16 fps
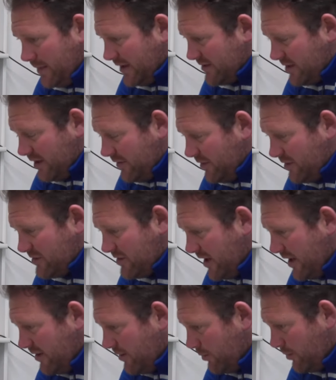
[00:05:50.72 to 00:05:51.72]
It's
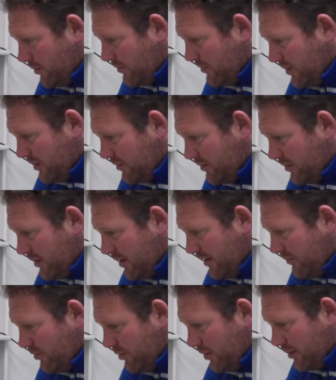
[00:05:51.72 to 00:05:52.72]
understandable. I think
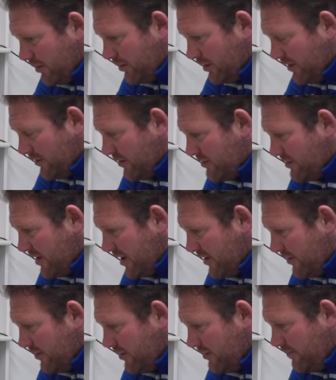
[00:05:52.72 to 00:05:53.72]
everyone can
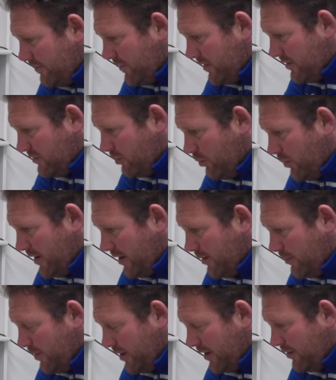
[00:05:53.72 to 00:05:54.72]
understand that he's a
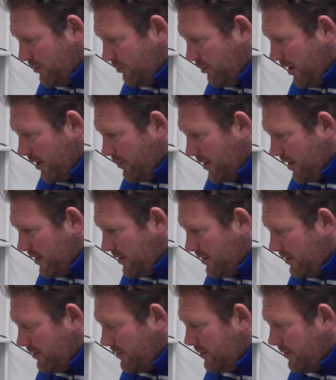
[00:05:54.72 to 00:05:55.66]
winger playing at right back,